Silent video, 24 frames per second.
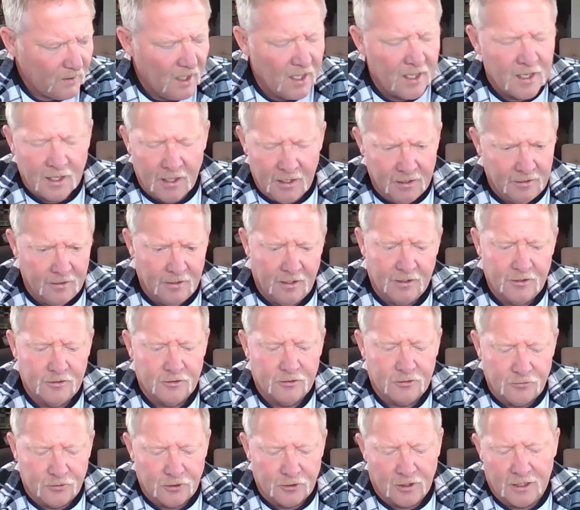and
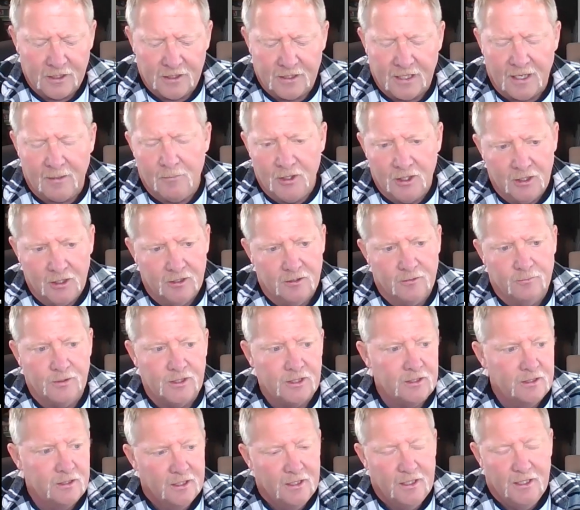I just feel like that money could
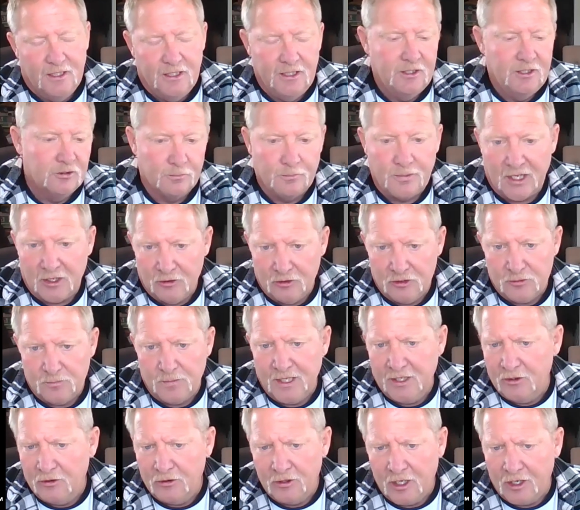be either better spent
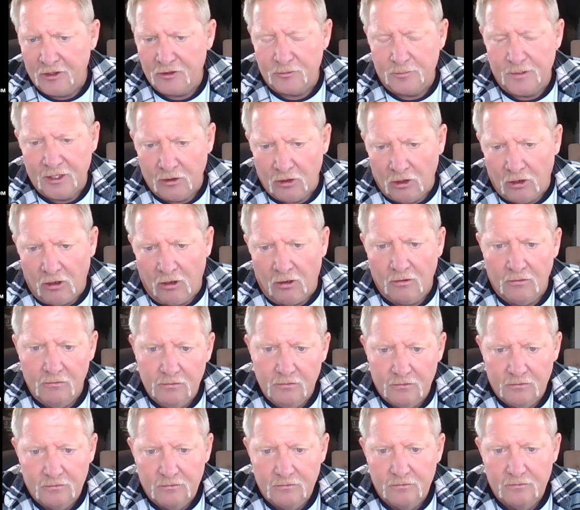or not spent at all.
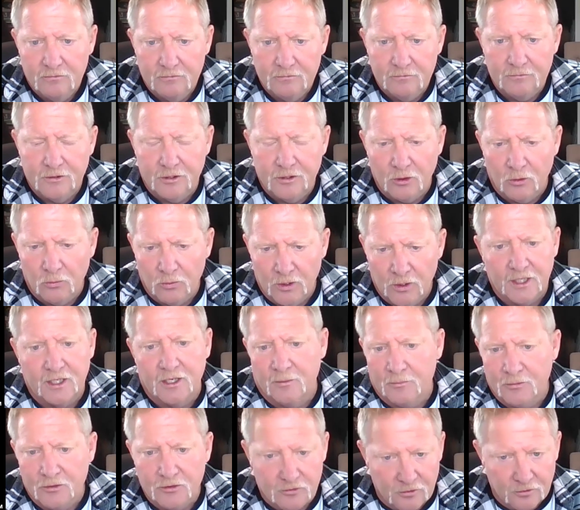When it
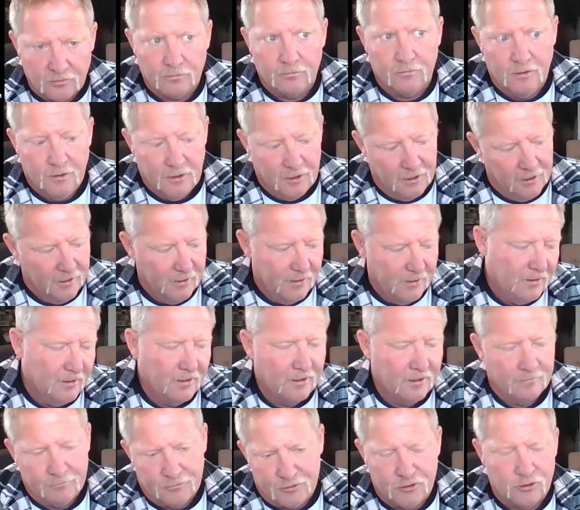comes to
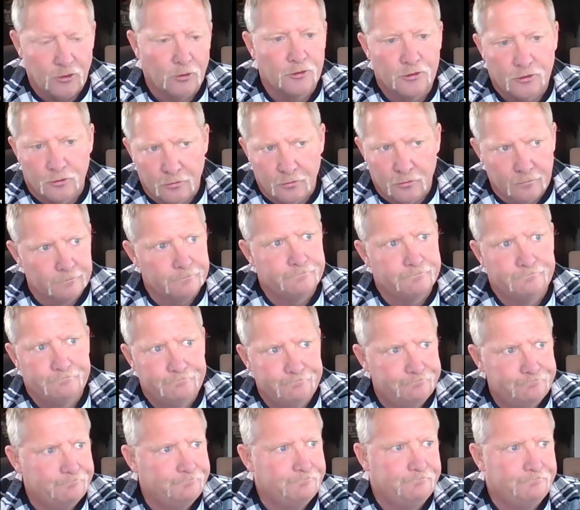social
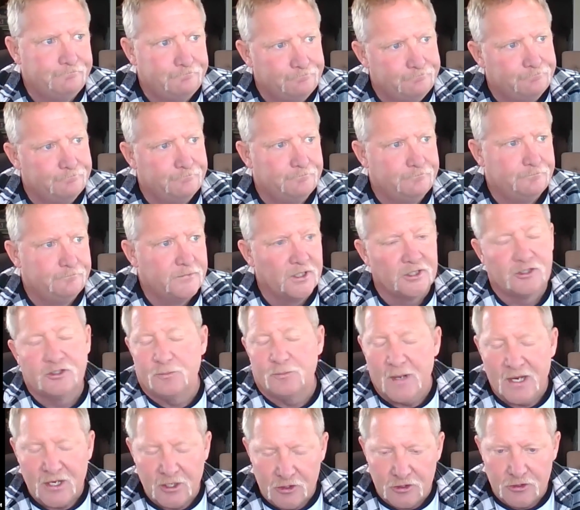
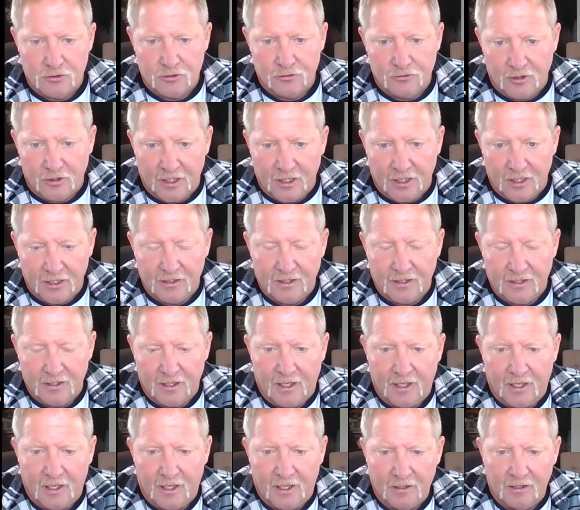expenditures like
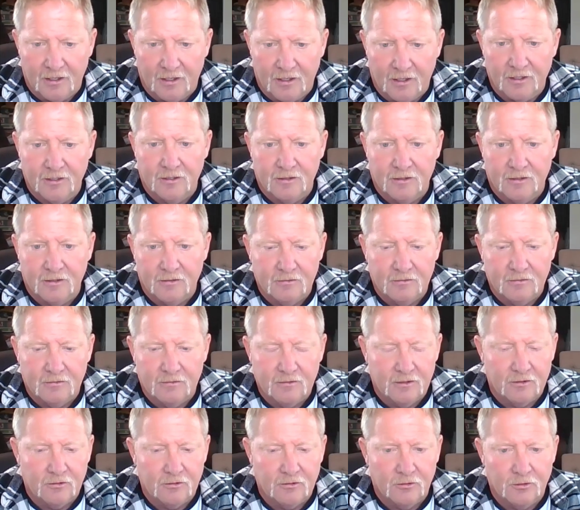that, I think
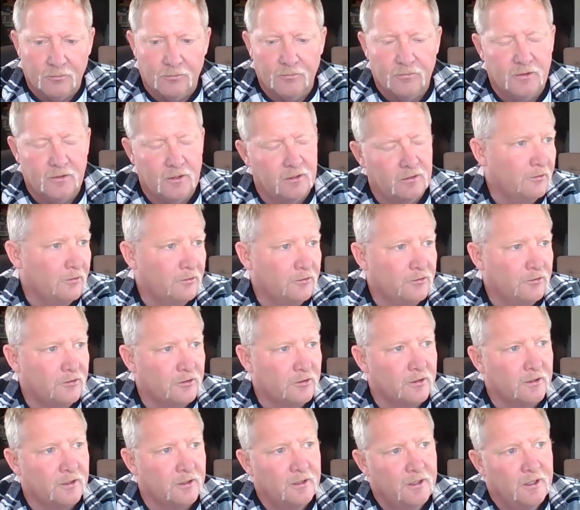as
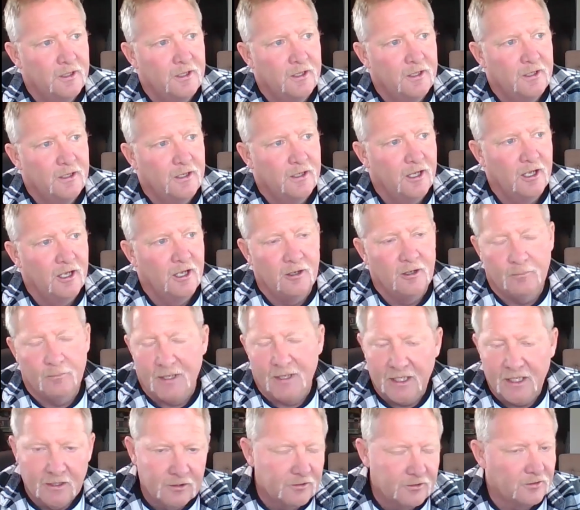far as the budget goes, and
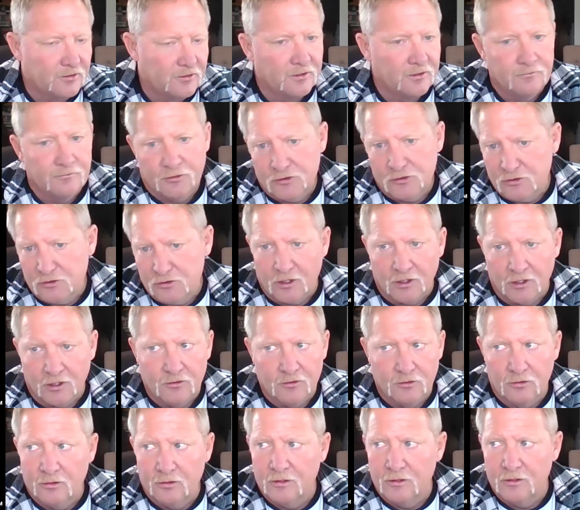the maintenance
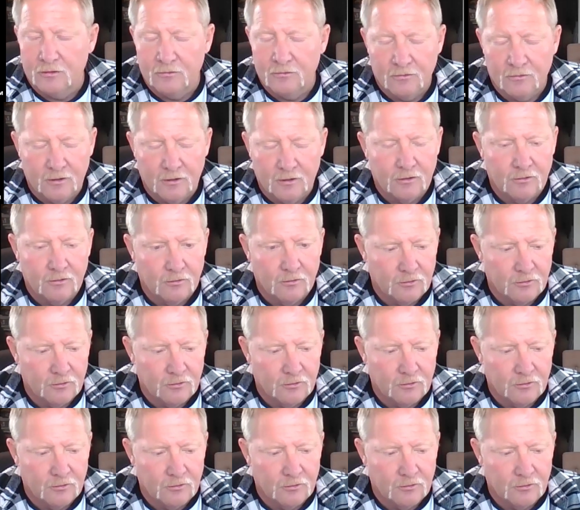and infrastructure, and